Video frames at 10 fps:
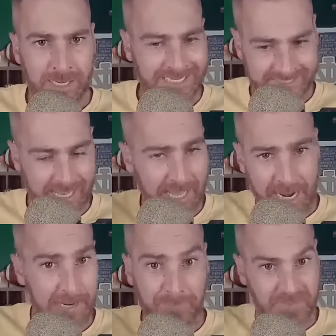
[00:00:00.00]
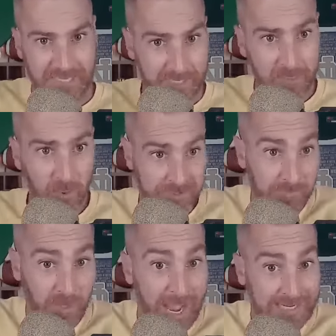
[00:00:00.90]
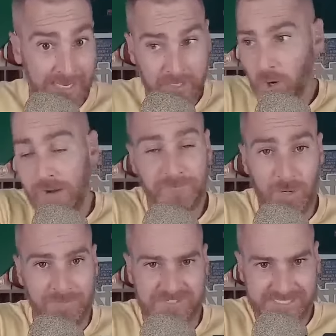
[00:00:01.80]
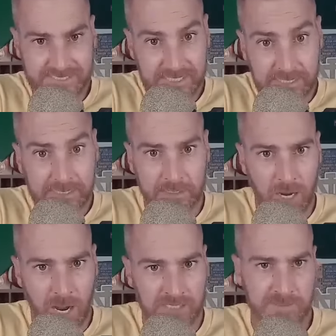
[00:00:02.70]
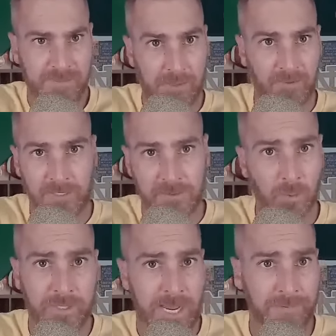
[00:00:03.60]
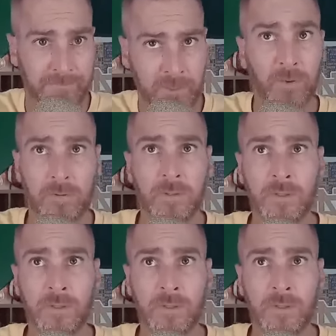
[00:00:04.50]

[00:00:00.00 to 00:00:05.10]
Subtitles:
It's not hypotheticals. I got to go off what I've seen us be able to do and not do.